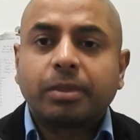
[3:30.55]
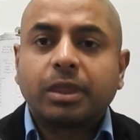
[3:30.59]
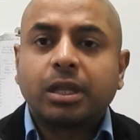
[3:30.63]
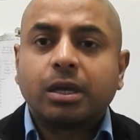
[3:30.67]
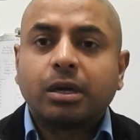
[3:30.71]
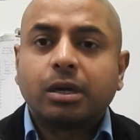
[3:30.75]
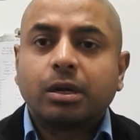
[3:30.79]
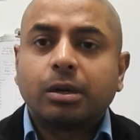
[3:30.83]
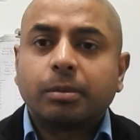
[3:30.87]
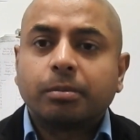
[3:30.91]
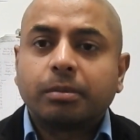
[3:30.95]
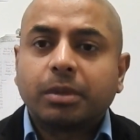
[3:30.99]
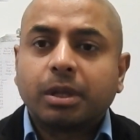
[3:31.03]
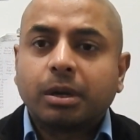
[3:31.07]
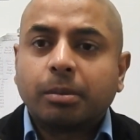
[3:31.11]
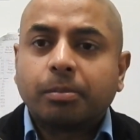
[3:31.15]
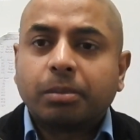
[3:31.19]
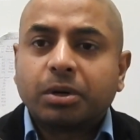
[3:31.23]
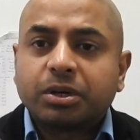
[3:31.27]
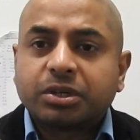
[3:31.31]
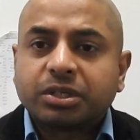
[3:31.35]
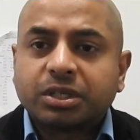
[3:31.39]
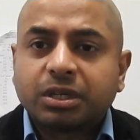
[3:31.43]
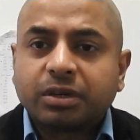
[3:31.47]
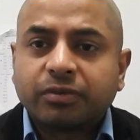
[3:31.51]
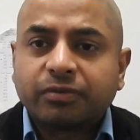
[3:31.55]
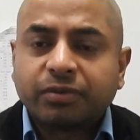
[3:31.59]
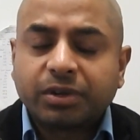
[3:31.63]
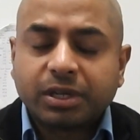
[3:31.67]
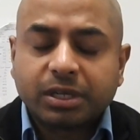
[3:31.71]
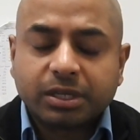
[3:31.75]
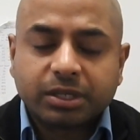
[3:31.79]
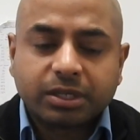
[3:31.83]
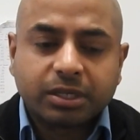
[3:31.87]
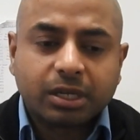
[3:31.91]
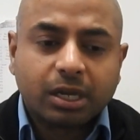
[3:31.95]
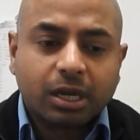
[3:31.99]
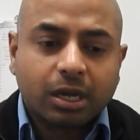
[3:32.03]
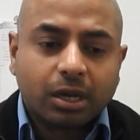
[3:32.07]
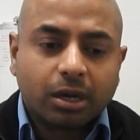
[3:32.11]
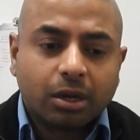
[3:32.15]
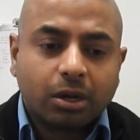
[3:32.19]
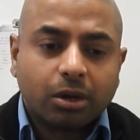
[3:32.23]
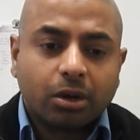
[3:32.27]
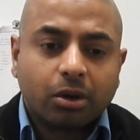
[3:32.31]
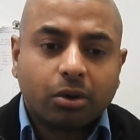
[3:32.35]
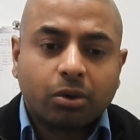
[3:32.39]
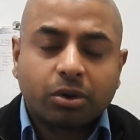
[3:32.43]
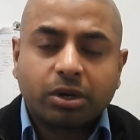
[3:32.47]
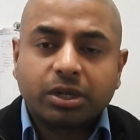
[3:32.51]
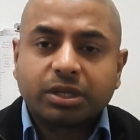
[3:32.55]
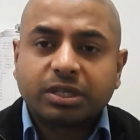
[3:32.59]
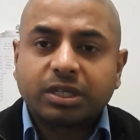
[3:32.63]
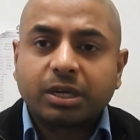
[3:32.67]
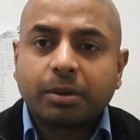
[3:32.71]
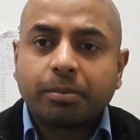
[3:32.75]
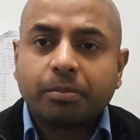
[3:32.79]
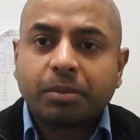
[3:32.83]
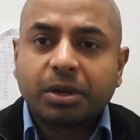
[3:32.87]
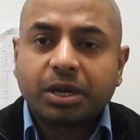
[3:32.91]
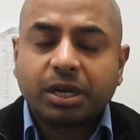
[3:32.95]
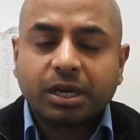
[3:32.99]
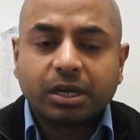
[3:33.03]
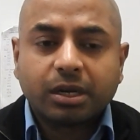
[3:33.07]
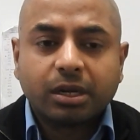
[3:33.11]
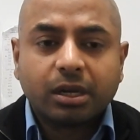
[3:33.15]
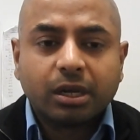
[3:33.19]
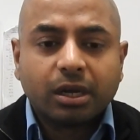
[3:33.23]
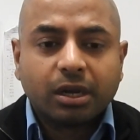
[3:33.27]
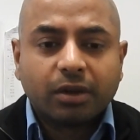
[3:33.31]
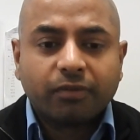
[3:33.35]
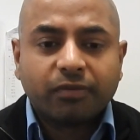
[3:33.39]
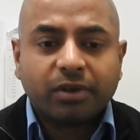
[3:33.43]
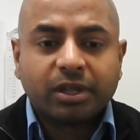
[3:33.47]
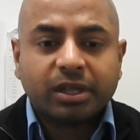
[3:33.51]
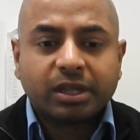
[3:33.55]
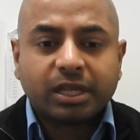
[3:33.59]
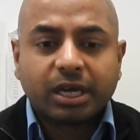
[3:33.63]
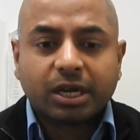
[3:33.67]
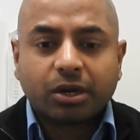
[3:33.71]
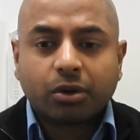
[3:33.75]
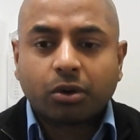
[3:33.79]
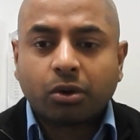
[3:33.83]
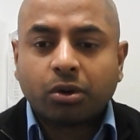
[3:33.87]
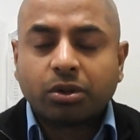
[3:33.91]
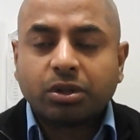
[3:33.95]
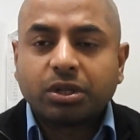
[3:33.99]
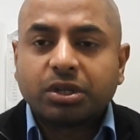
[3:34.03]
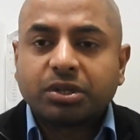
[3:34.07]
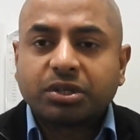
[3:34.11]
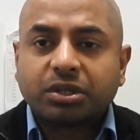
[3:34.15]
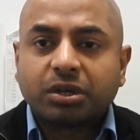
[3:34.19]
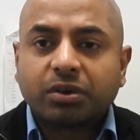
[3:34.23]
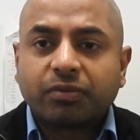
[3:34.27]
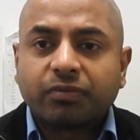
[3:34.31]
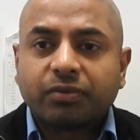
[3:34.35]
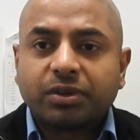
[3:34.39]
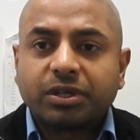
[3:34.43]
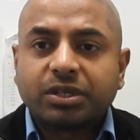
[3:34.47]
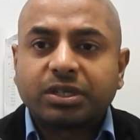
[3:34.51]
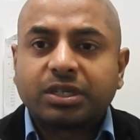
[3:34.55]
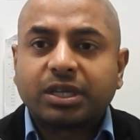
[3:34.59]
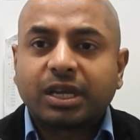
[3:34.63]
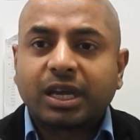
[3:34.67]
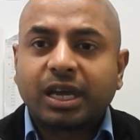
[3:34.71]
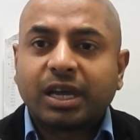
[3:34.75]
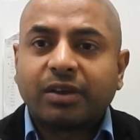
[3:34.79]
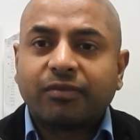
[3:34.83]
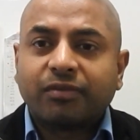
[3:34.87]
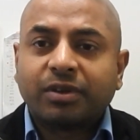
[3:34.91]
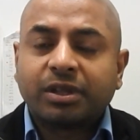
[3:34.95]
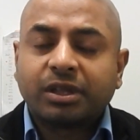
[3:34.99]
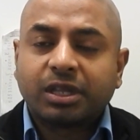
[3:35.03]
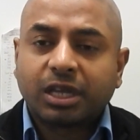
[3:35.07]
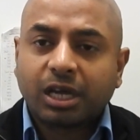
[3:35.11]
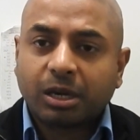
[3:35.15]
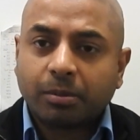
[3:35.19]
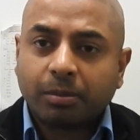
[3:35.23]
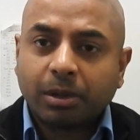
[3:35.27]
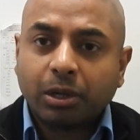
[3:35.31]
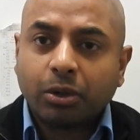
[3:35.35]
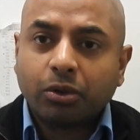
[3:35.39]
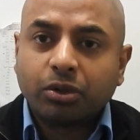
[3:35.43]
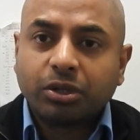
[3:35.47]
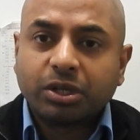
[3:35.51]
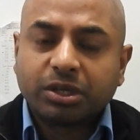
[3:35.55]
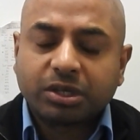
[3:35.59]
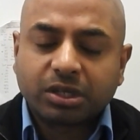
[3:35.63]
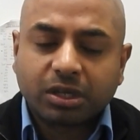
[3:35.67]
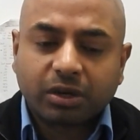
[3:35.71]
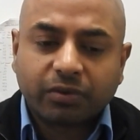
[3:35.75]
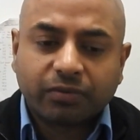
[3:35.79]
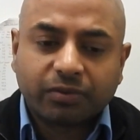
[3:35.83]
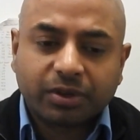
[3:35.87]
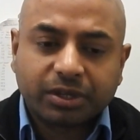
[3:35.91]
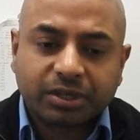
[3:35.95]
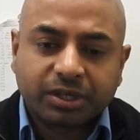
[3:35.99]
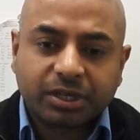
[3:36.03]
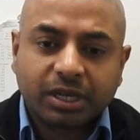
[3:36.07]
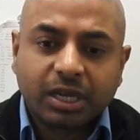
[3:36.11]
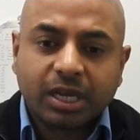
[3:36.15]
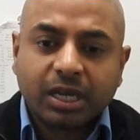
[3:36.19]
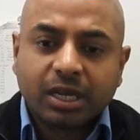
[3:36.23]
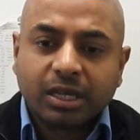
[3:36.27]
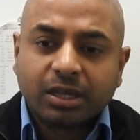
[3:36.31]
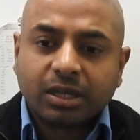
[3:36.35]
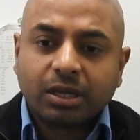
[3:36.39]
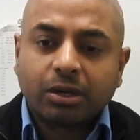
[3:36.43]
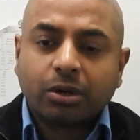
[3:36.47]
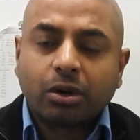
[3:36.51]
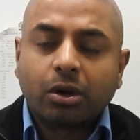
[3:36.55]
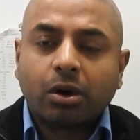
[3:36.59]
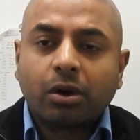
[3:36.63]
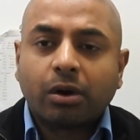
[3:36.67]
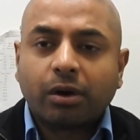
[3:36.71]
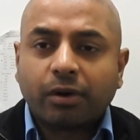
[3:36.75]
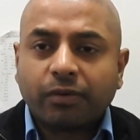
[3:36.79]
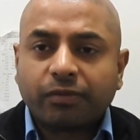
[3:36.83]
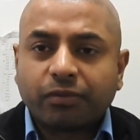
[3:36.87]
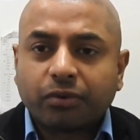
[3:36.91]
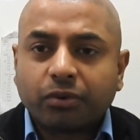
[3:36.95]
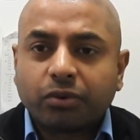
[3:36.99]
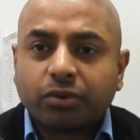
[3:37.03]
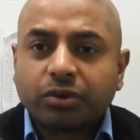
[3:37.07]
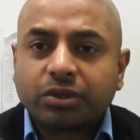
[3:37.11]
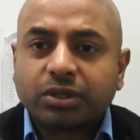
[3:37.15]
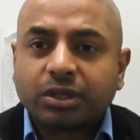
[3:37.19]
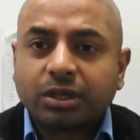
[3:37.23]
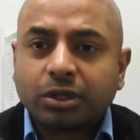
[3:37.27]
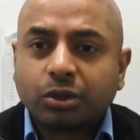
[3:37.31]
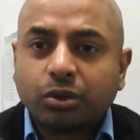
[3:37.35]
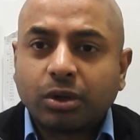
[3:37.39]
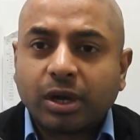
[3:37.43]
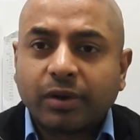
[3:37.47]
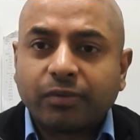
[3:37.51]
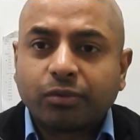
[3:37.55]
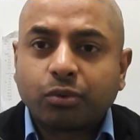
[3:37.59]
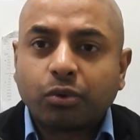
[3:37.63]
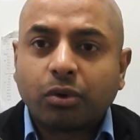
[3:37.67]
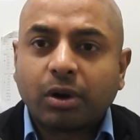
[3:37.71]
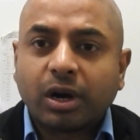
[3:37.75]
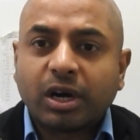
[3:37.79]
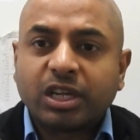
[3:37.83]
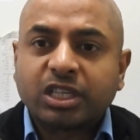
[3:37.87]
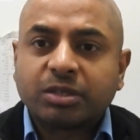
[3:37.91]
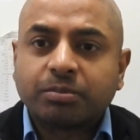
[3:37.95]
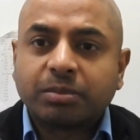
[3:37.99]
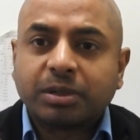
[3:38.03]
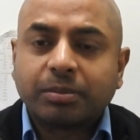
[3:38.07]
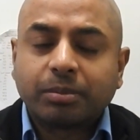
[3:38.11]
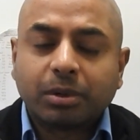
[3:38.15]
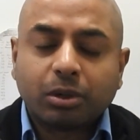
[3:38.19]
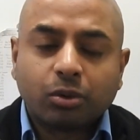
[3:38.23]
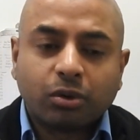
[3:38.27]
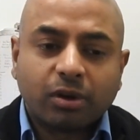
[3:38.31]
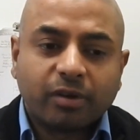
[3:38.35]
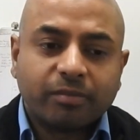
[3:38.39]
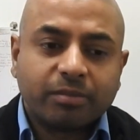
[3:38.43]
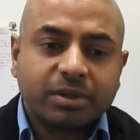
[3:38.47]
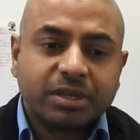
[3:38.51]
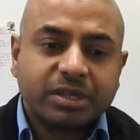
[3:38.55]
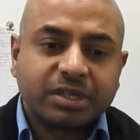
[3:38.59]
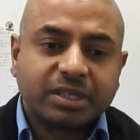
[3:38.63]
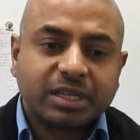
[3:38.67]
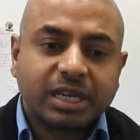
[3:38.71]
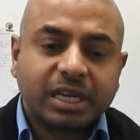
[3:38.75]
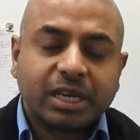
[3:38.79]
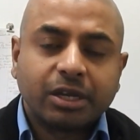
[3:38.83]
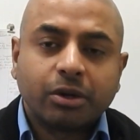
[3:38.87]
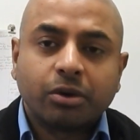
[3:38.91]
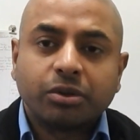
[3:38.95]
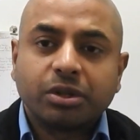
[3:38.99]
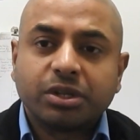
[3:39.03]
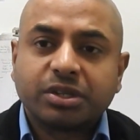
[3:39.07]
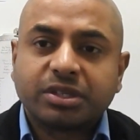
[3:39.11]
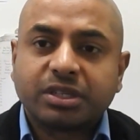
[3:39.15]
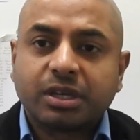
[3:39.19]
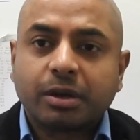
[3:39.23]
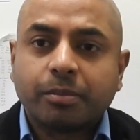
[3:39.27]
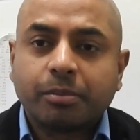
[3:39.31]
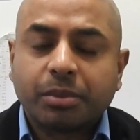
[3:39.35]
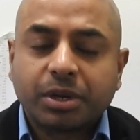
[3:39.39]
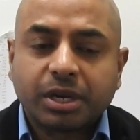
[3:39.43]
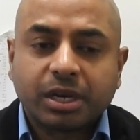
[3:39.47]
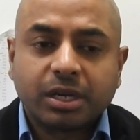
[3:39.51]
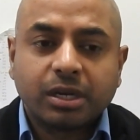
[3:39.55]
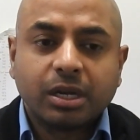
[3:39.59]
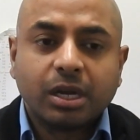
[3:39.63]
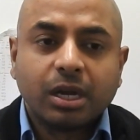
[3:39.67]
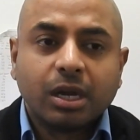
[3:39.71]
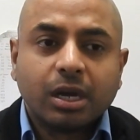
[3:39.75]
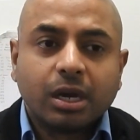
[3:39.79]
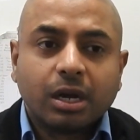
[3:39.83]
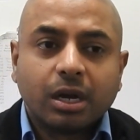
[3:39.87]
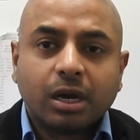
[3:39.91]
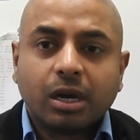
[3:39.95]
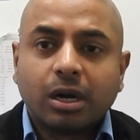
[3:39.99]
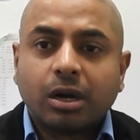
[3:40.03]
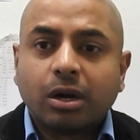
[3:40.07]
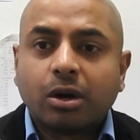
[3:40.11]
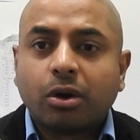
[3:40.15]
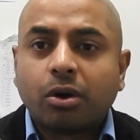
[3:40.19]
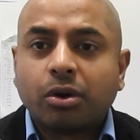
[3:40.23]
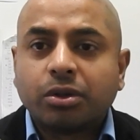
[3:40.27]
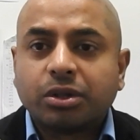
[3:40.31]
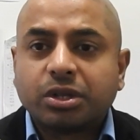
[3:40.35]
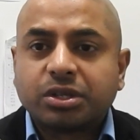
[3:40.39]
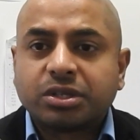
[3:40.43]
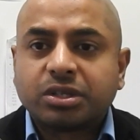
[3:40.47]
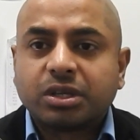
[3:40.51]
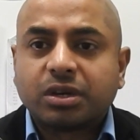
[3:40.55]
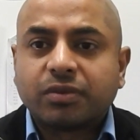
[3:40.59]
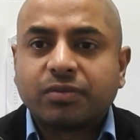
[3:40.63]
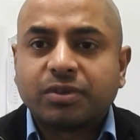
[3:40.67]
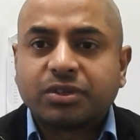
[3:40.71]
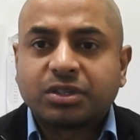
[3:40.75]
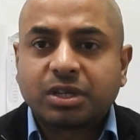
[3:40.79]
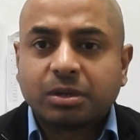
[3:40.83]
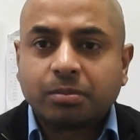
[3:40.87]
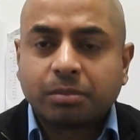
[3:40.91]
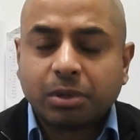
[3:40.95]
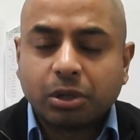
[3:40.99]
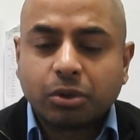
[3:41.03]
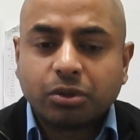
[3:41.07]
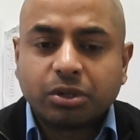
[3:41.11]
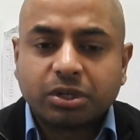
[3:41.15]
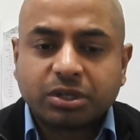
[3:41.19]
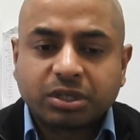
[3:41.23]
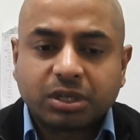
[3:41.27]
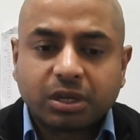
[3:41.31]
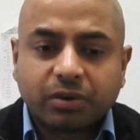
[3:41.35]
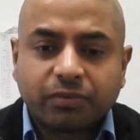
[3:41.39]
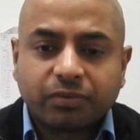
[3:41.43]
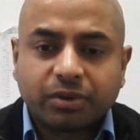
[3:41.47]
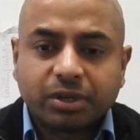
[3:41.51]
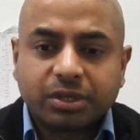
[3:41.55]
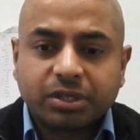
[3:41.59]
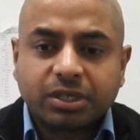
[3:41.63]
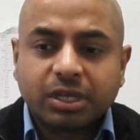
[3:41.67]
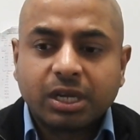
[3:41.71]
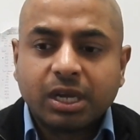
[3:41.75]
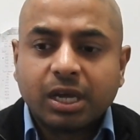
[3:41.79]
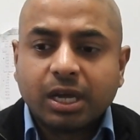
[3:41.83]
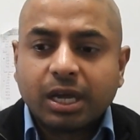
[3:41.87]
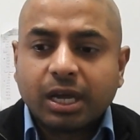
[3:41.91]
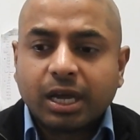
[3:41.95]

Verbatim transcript: uh, a person feels uh, on a submarine when they are on the surface and when they are below the surface, then of course you have to ask people who have been sailing on the submarine uh, on the surface and below the surface,